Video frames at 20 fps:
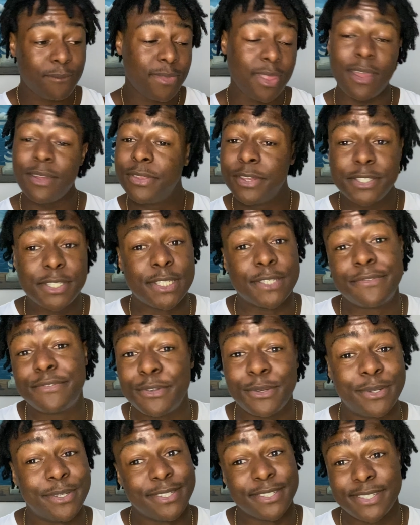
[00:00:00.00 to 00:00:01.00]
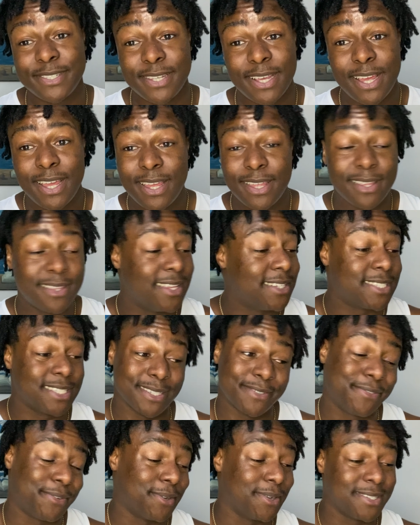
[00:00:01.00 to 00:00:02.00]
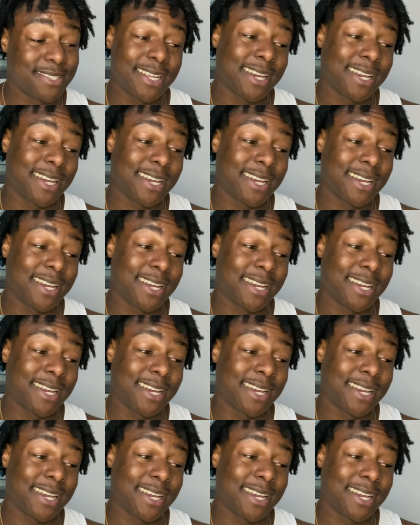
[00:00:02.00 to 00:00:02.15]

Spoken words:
this is flawless. This is flawless.